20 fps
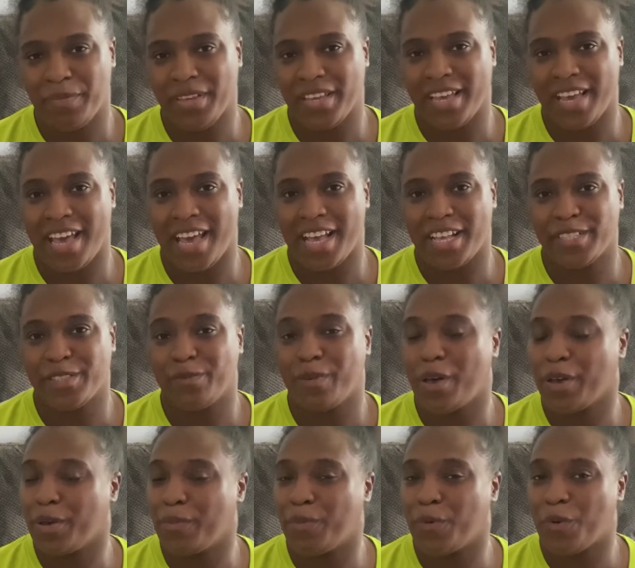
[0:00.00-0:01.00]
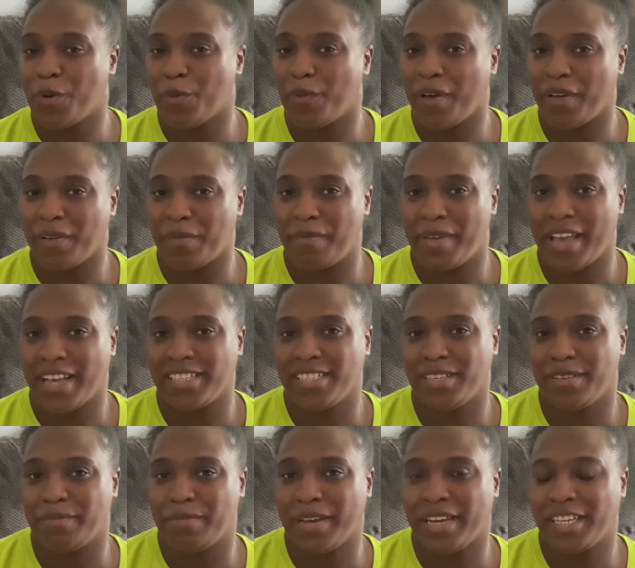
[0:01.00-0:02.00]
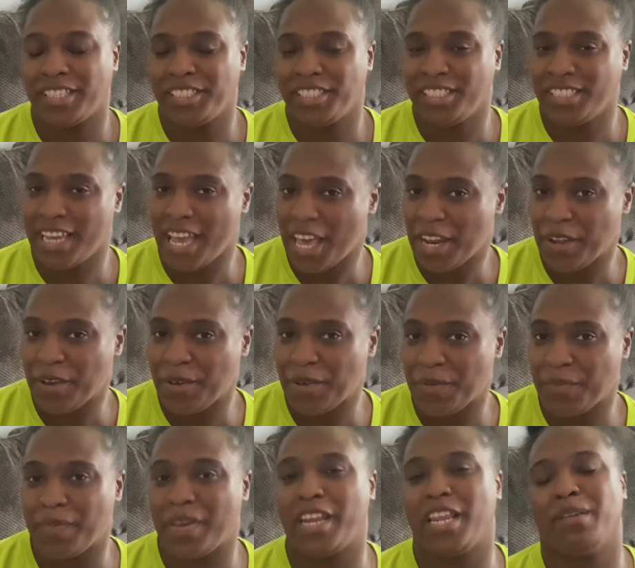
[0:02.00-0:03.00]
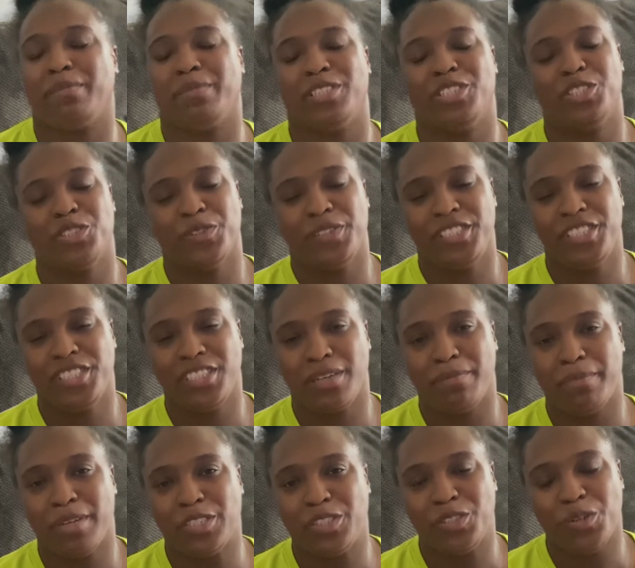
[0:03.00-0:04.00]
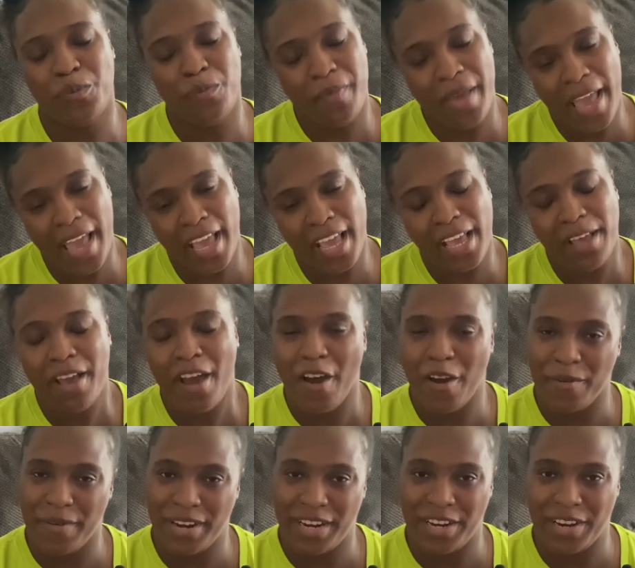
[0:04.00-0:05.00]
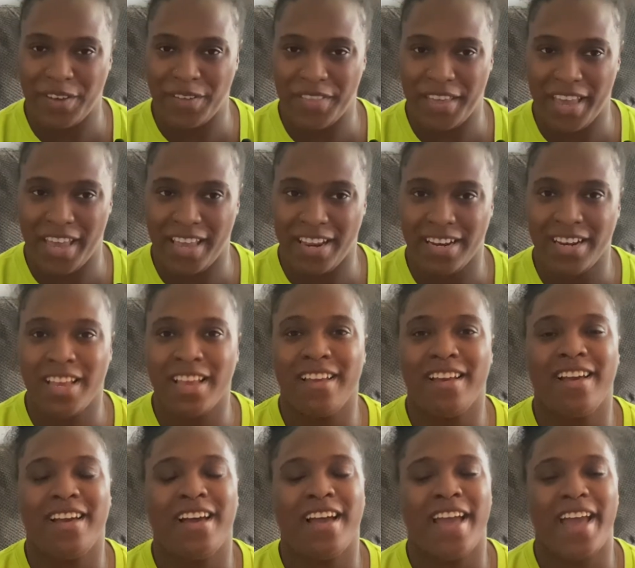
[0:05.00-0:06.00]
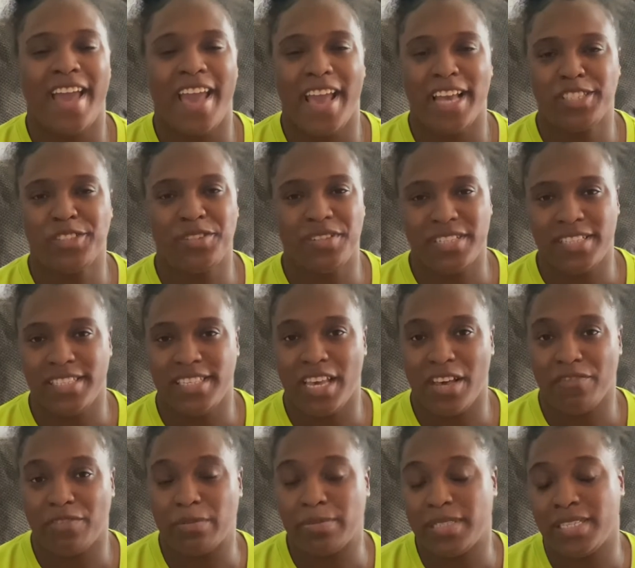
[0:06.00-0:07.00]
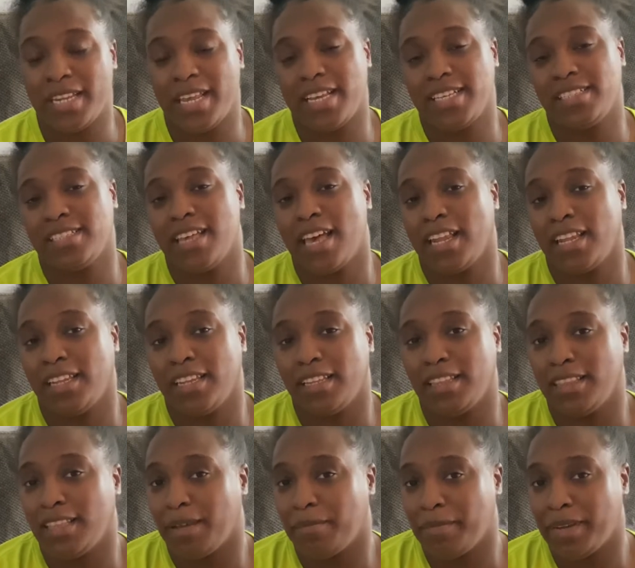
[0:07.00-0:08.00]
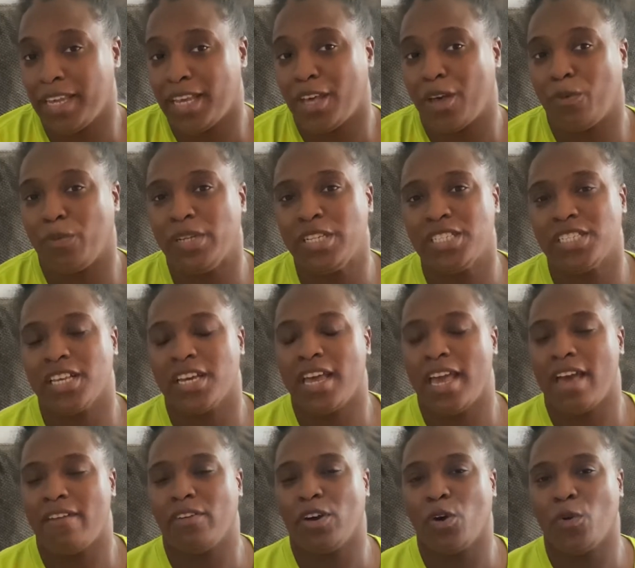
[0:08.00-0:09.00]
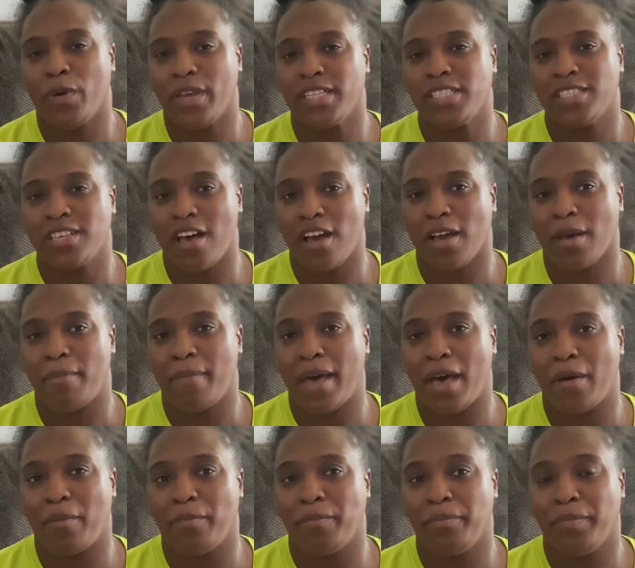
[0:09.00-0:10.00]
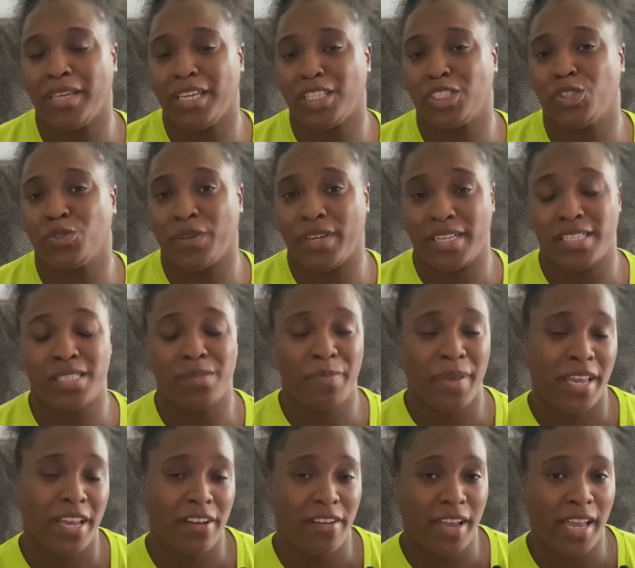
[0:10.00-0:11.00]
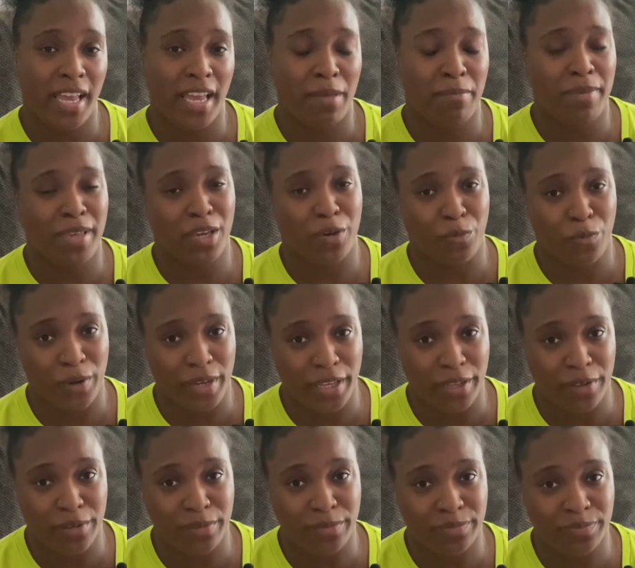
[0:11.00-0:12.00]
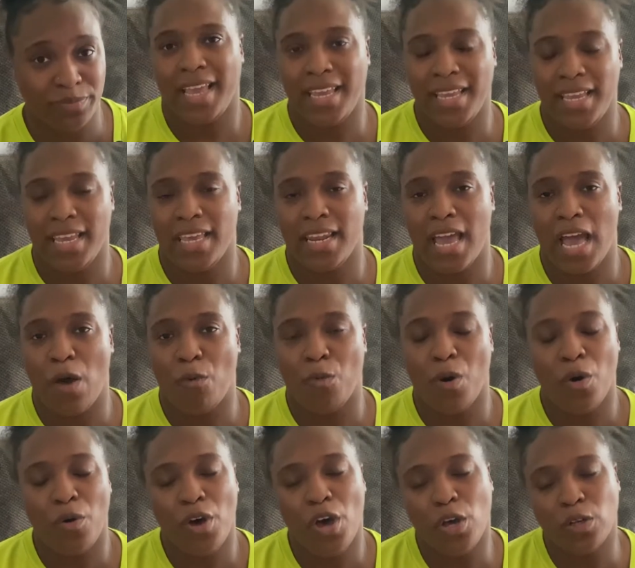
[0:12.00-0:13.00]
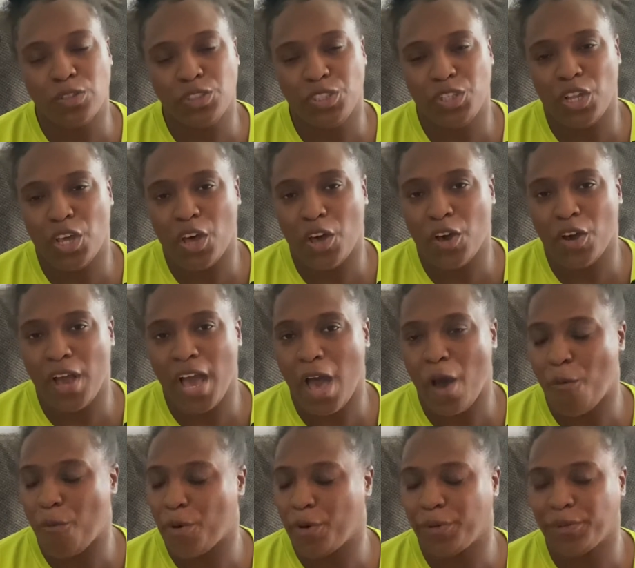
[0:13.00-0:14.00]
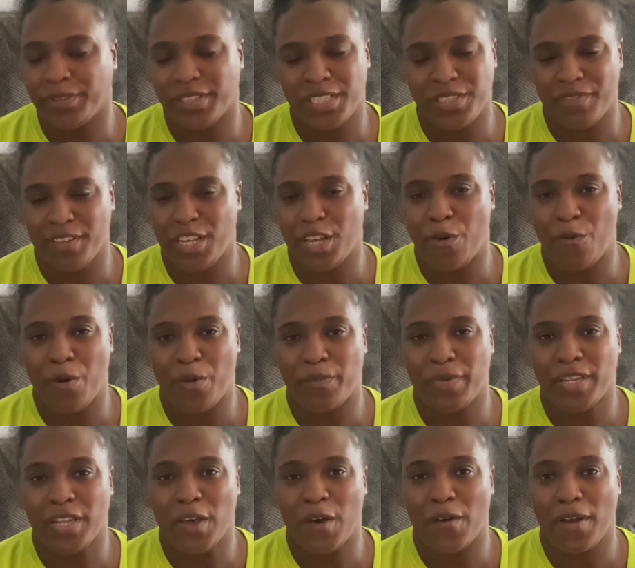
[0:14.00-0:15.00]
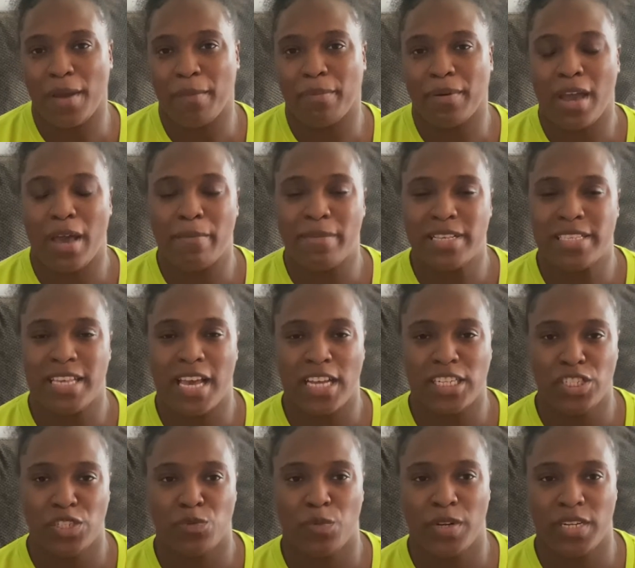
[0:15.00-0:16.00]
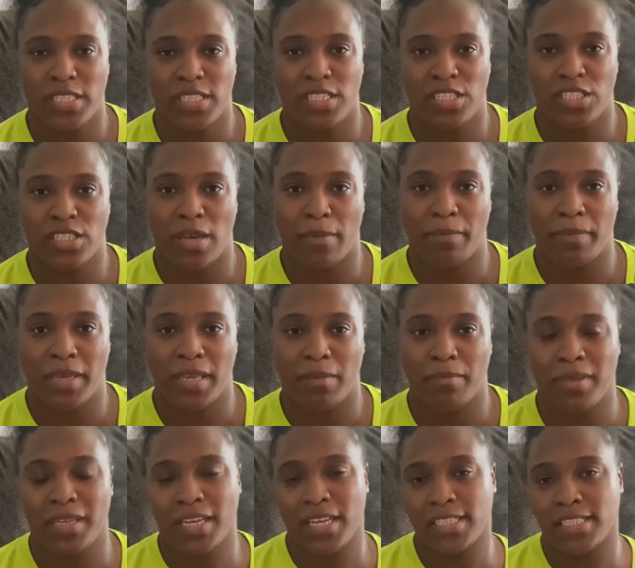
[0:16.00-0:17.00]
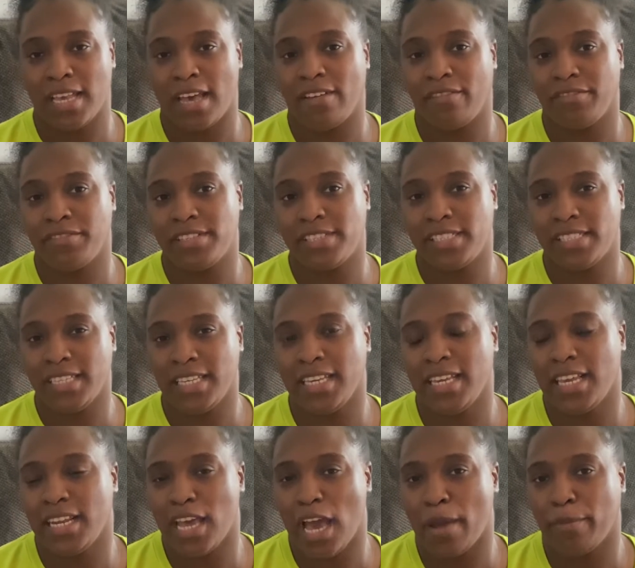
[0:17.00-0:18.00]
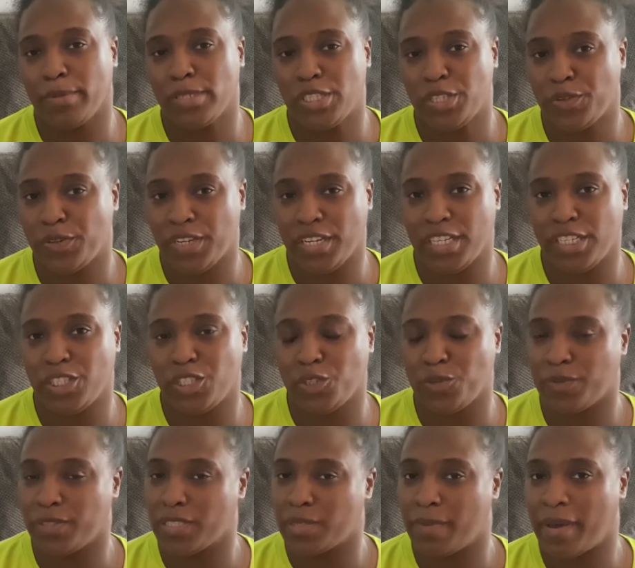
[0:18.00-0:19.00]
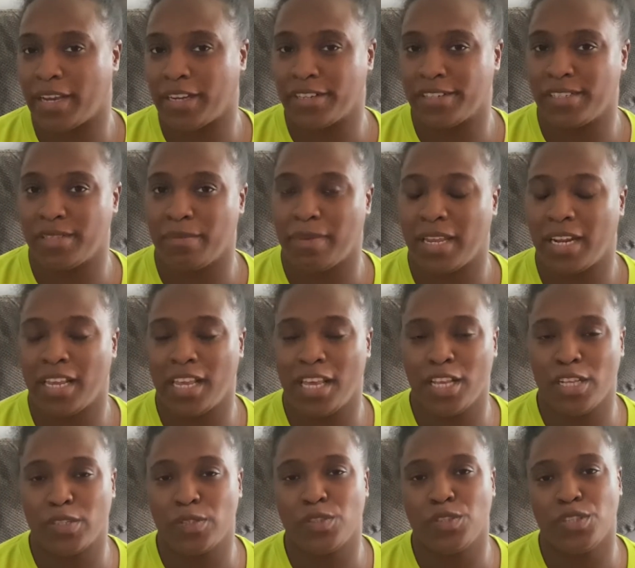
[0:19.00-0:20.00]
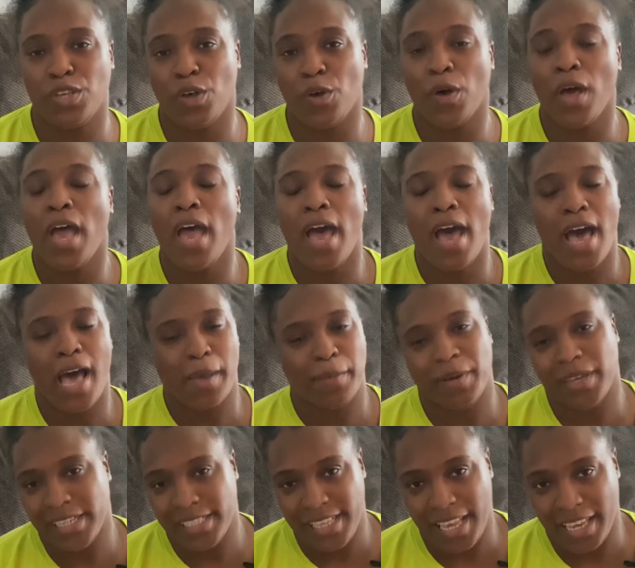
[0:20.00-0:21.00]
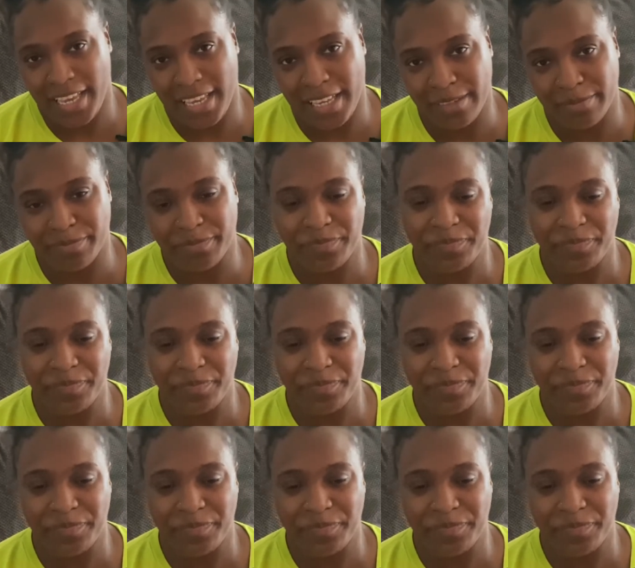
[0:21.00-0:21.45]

you guys welcome or welcome back to my channel my name is Triecia but you may already know that as you can tell from today's title and thumbnail we're just gonna have a quick talk about being transparent and being real and i won't hold you long i won't this video won't be long i promise i just wanted to jump in because i see an opportunity to inspire somebody else so i'm gonna take it